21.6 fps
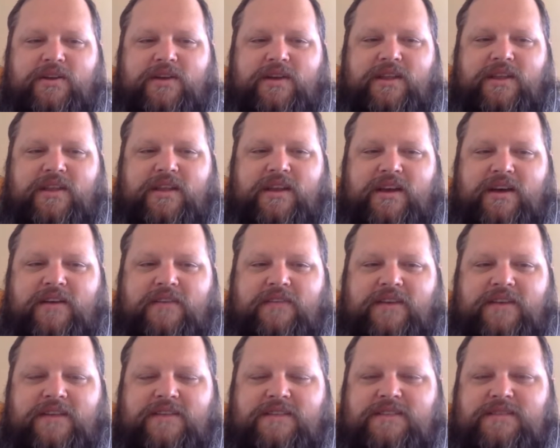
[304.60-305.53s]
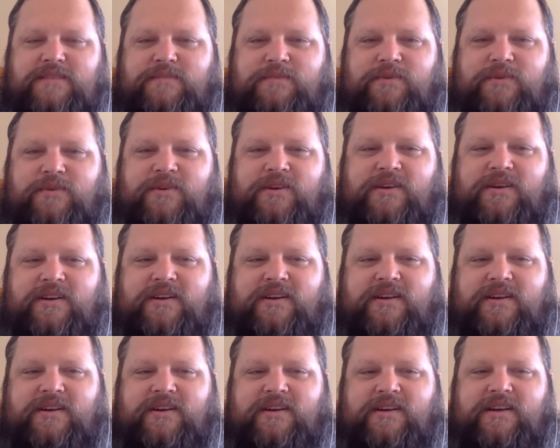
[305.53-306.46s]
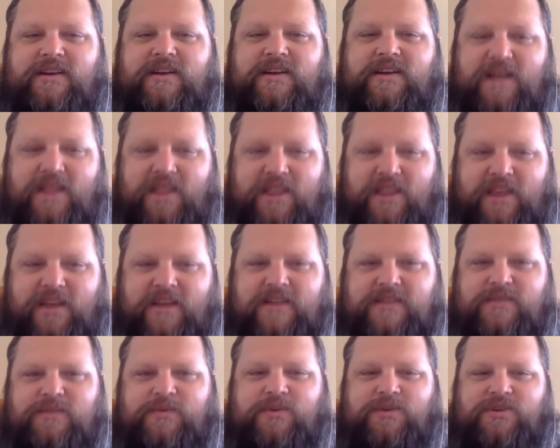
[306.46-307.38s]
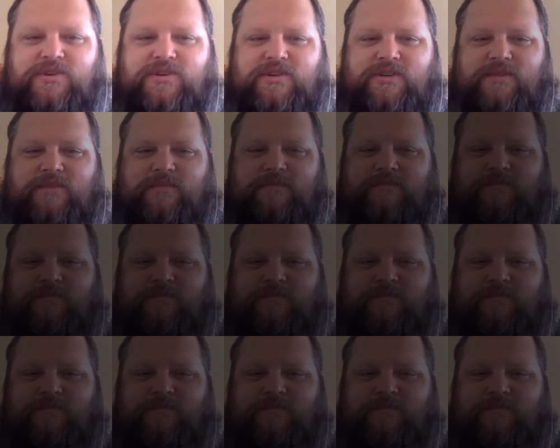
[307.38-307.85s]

in love and support. Let us worship.